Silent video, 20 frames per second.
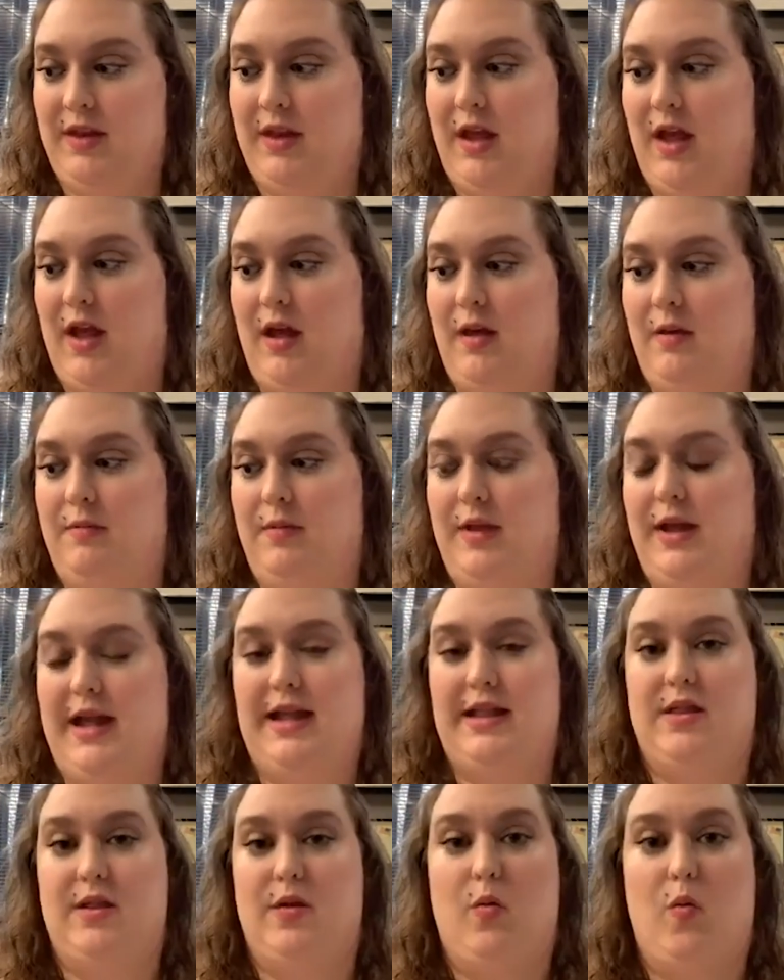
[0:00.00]

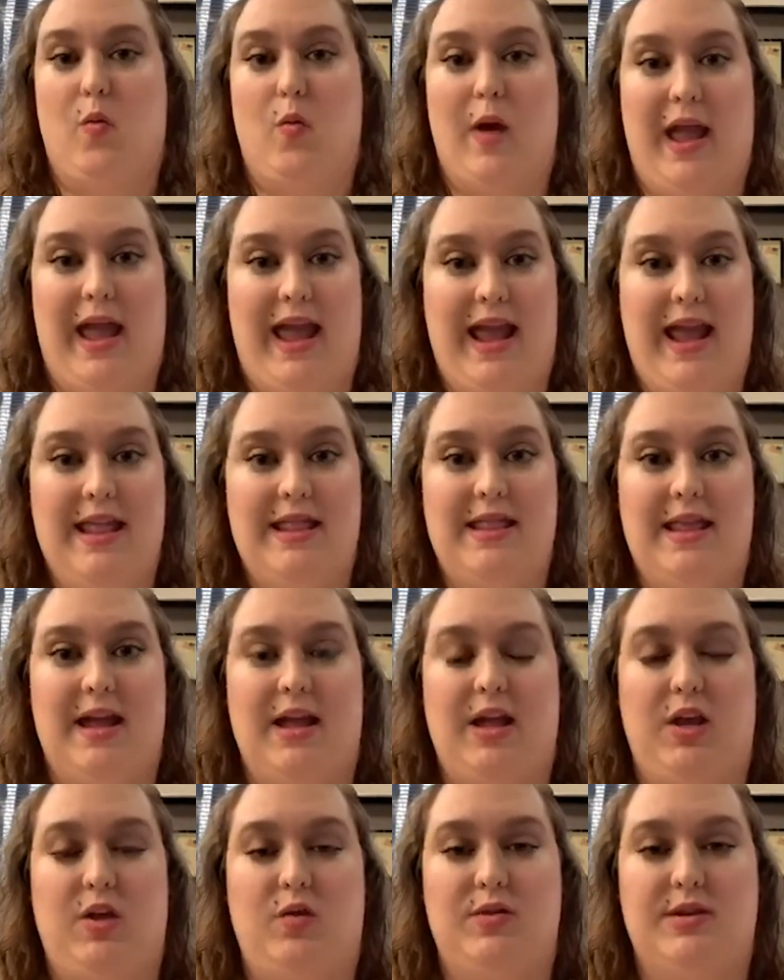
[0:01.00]
And the way that
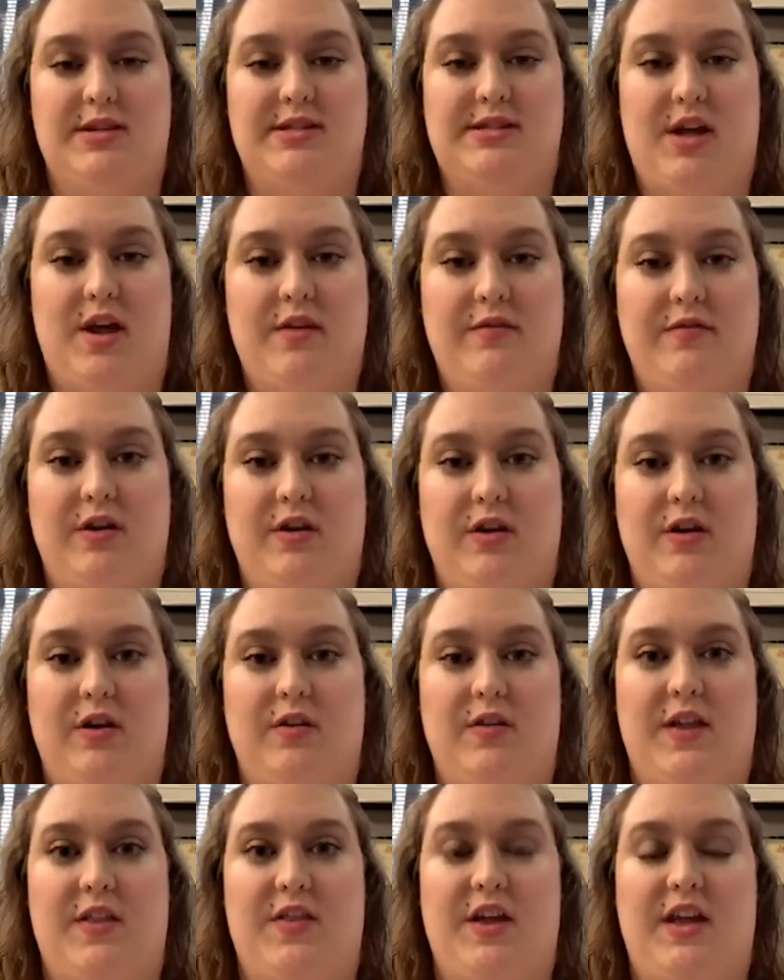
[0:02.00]
you discover
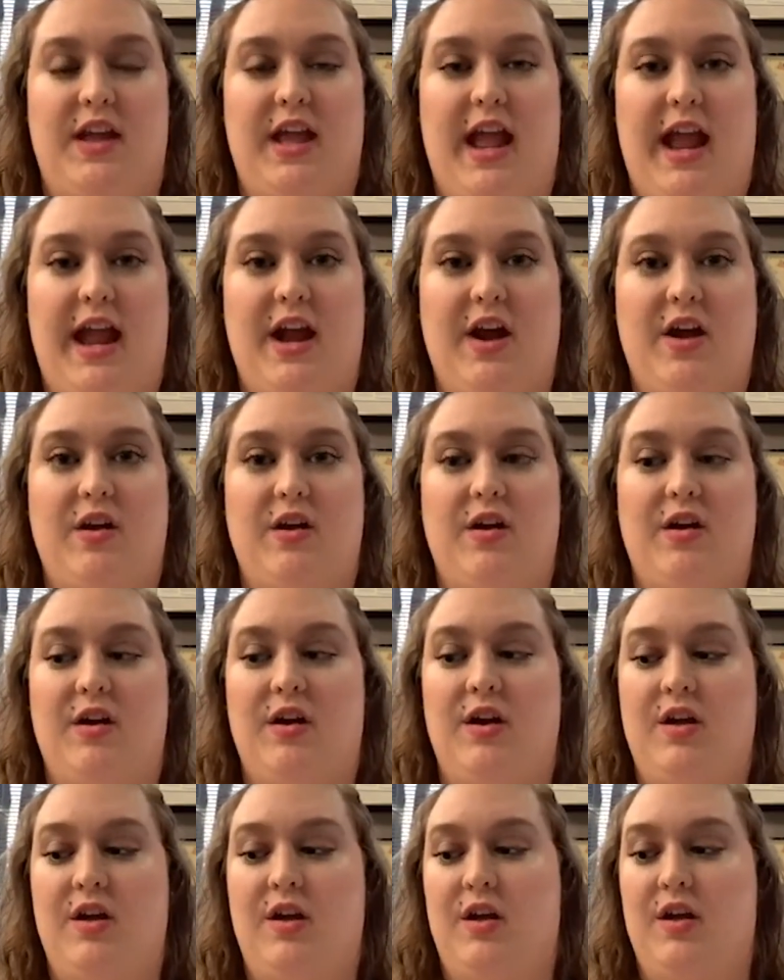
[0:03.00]
that the care
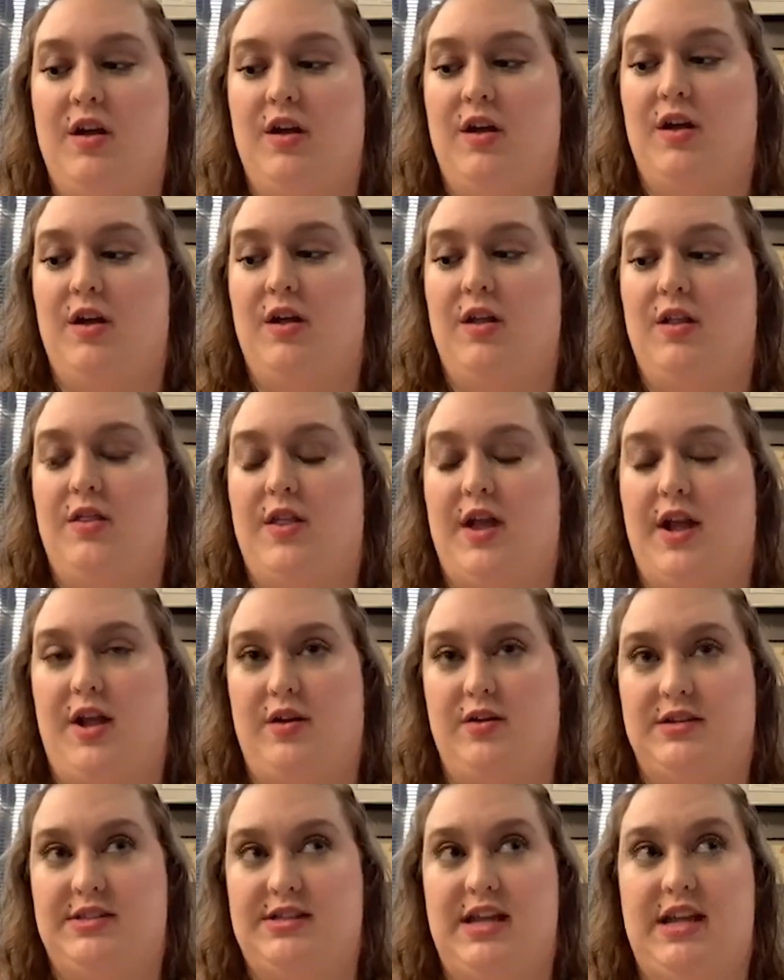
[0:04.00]
that
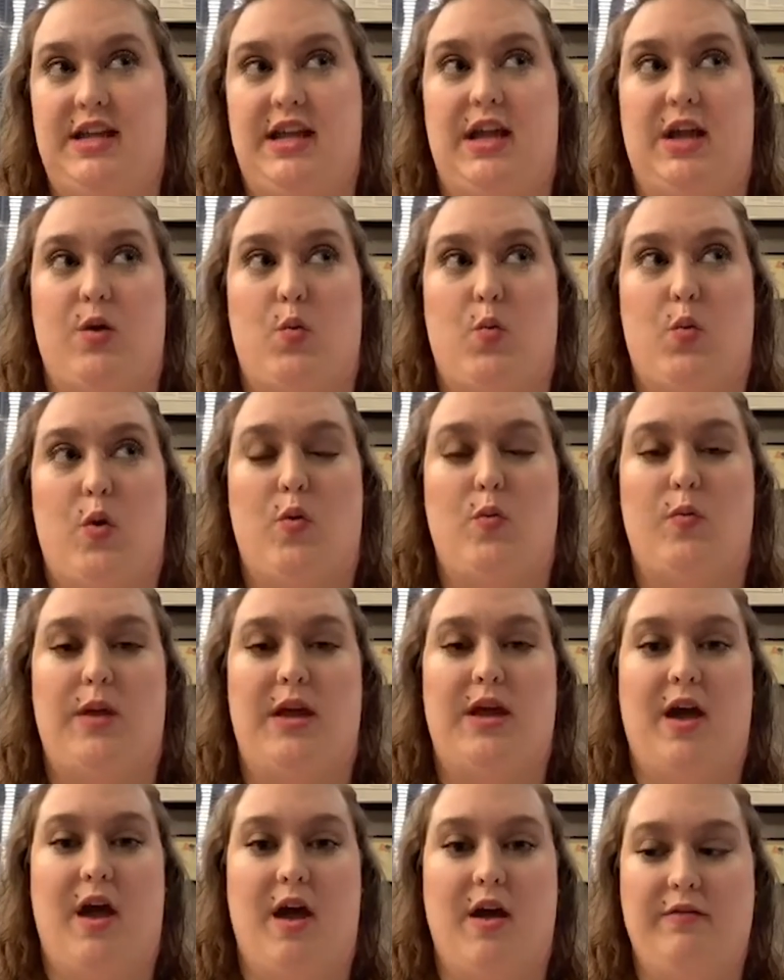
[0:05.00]
you're seeking won't be
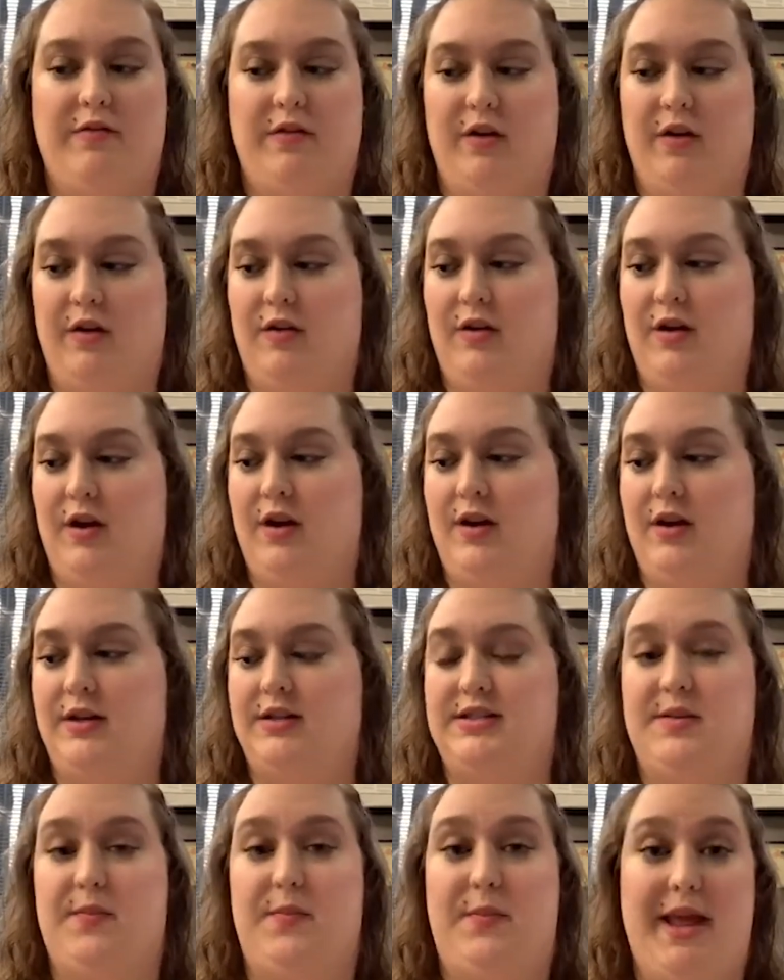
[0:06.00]
covered
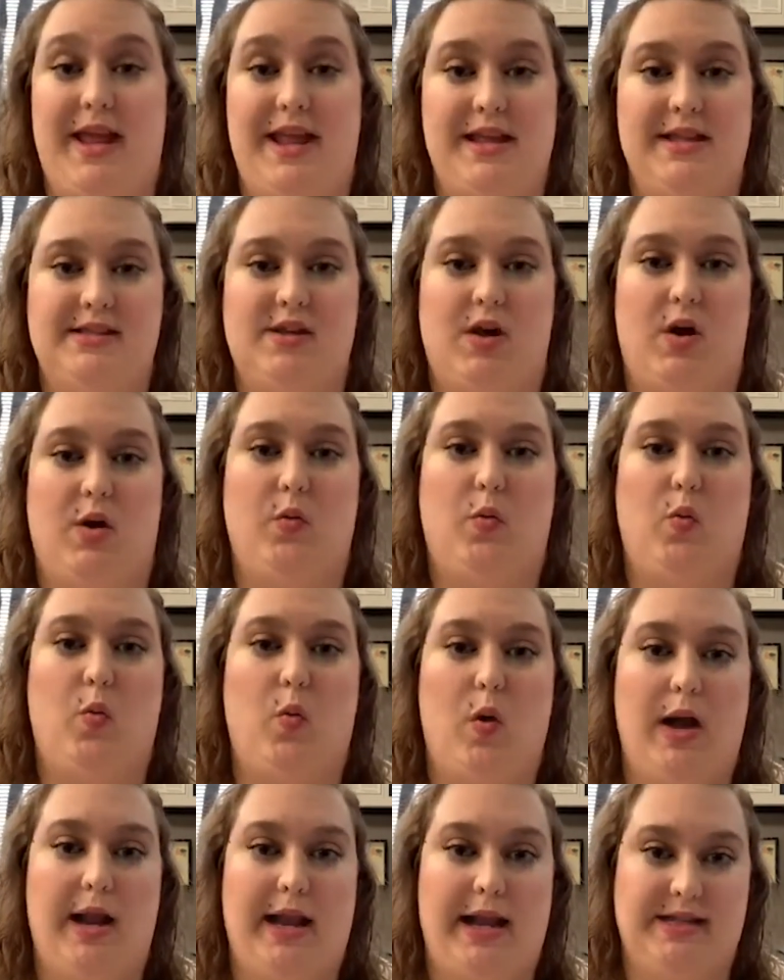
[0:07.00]
depends on
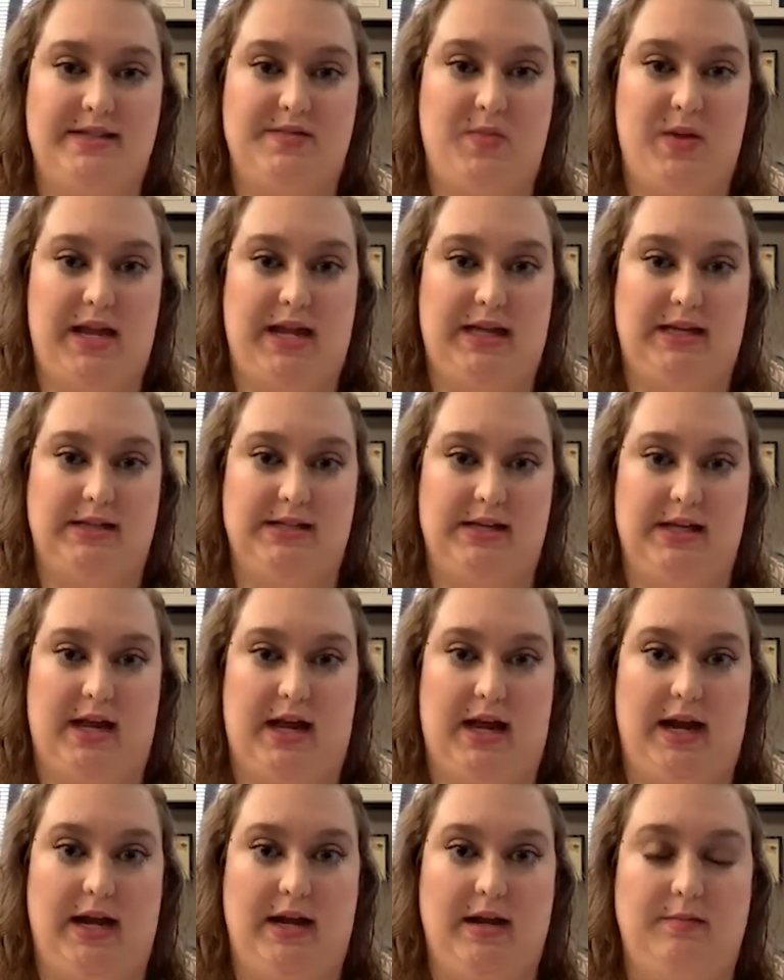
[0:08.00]
what is being
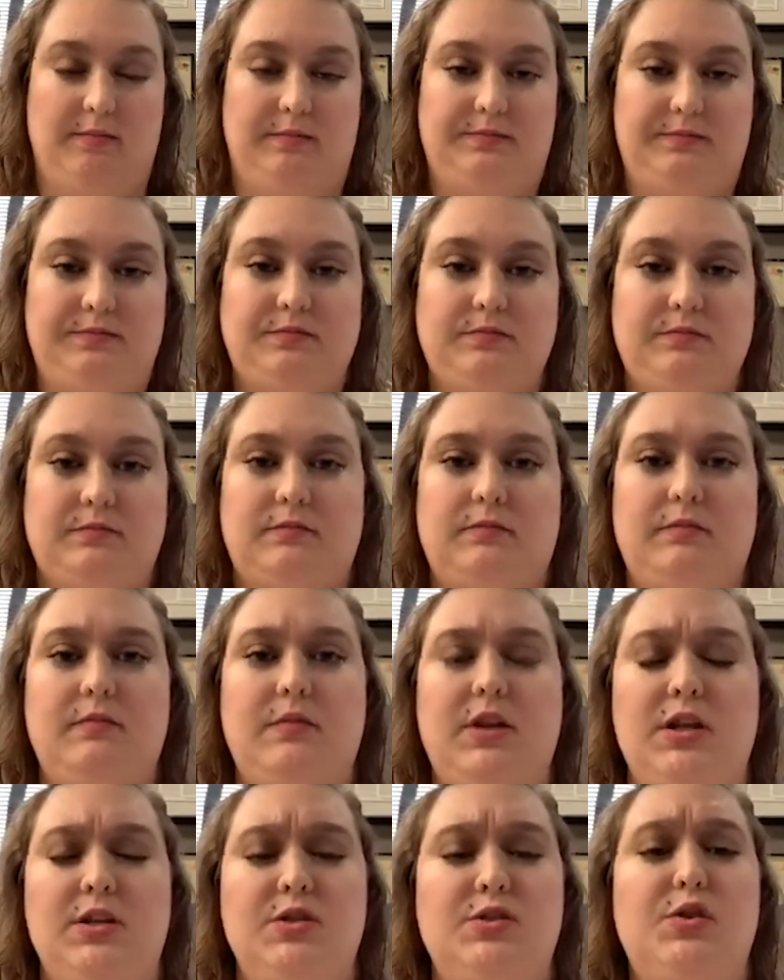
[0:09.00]
denied.
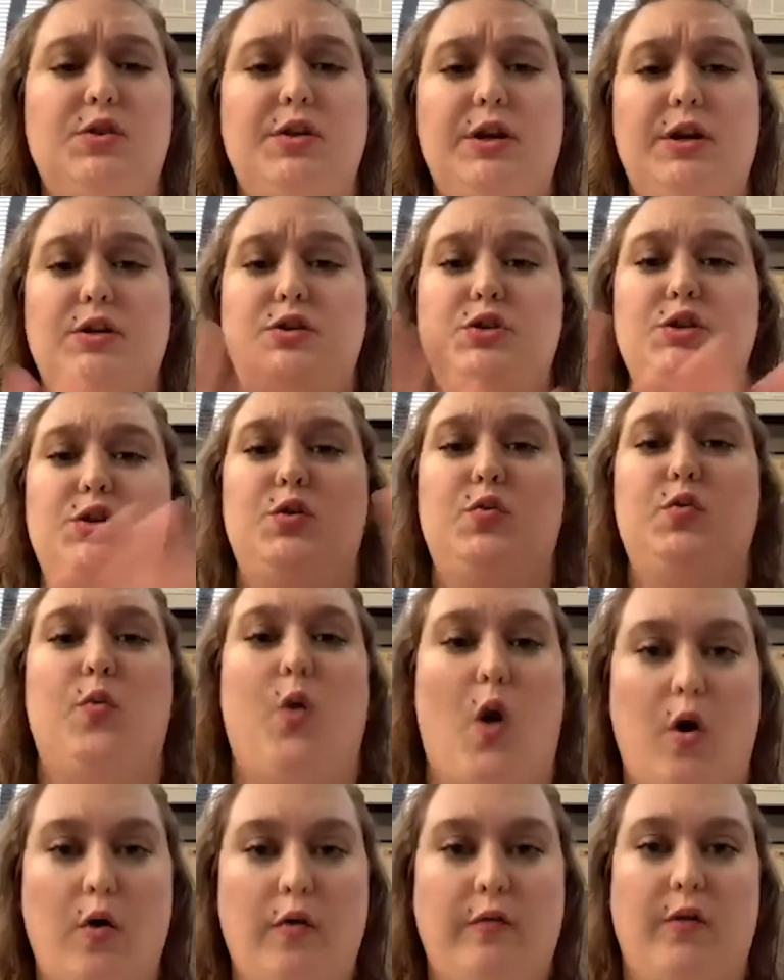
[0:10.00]
So there are two
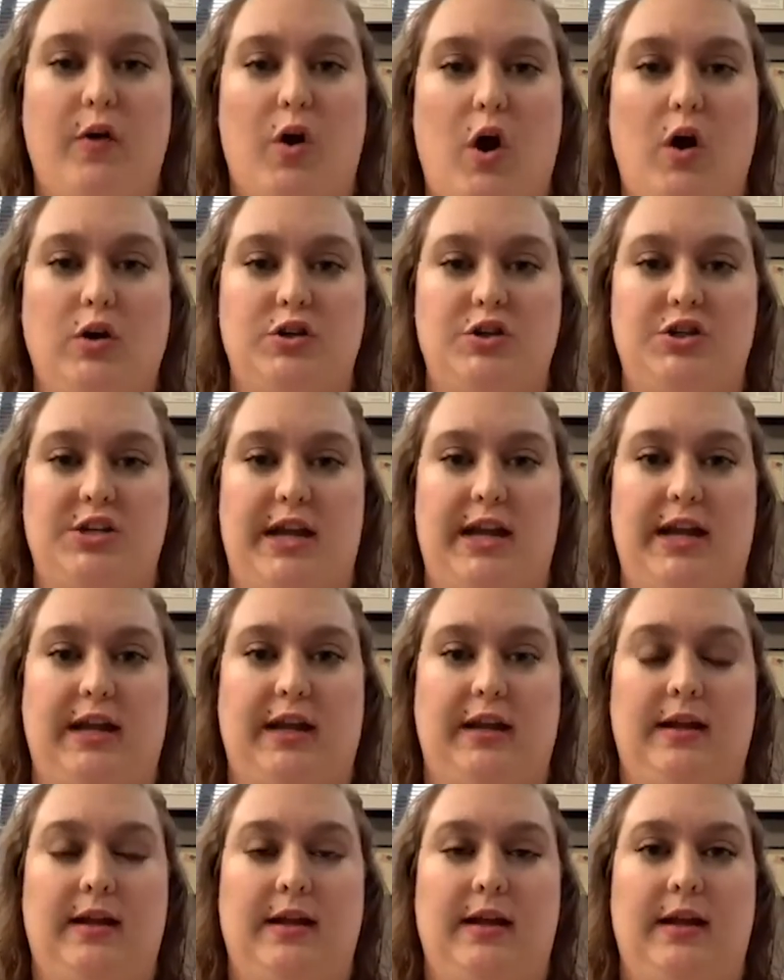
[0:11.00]

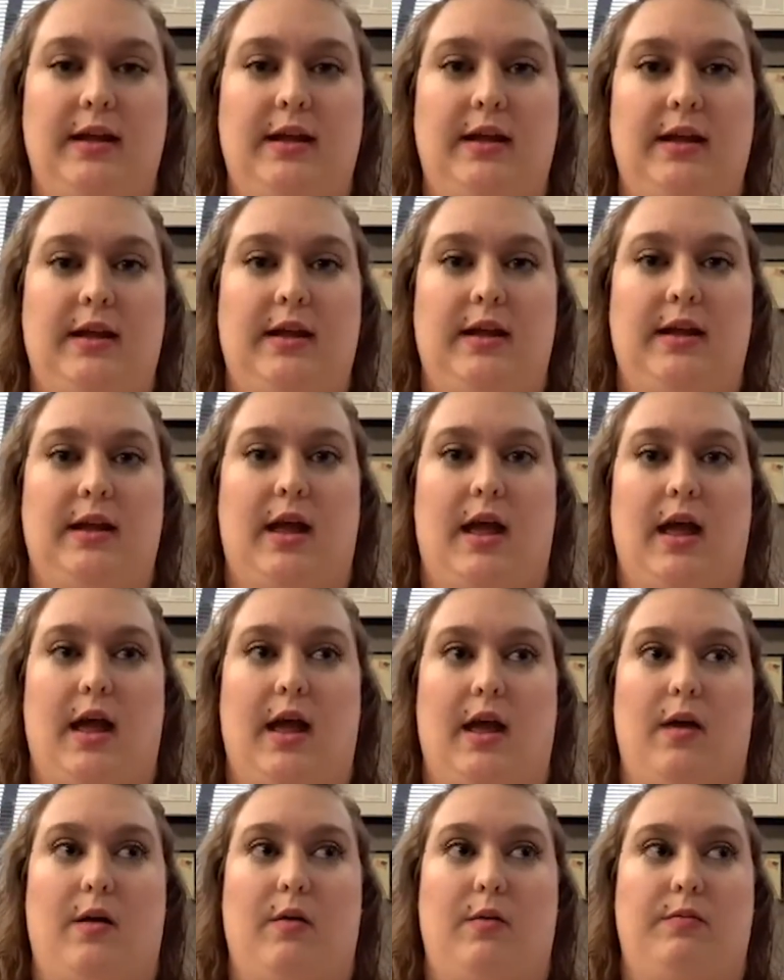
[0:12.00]
overarching
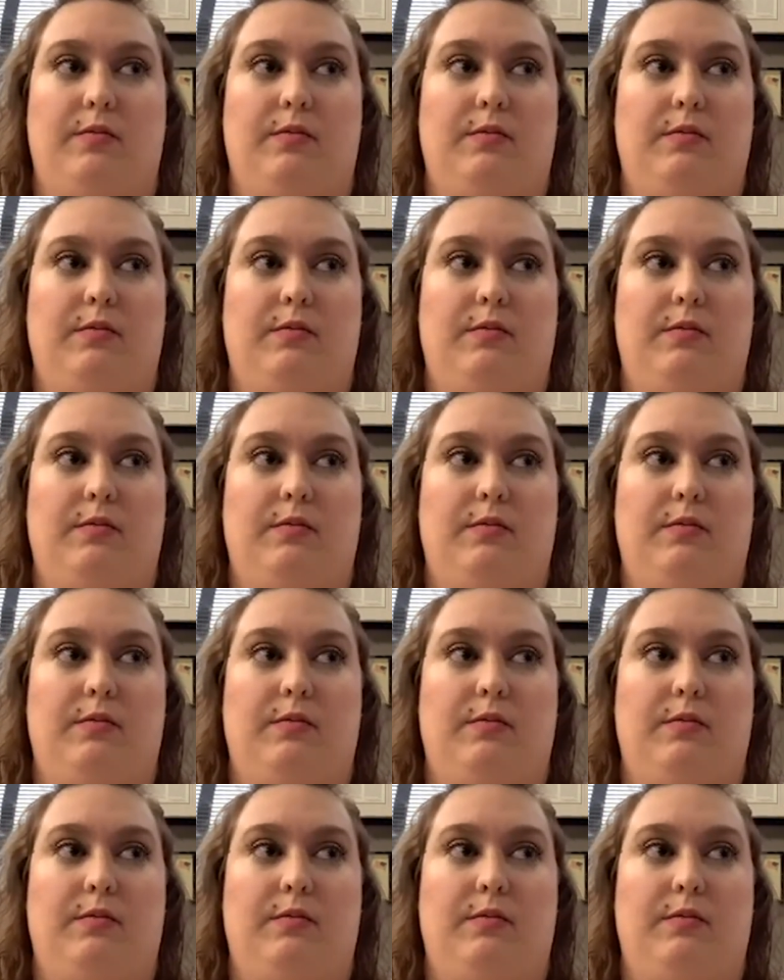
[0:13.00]
kind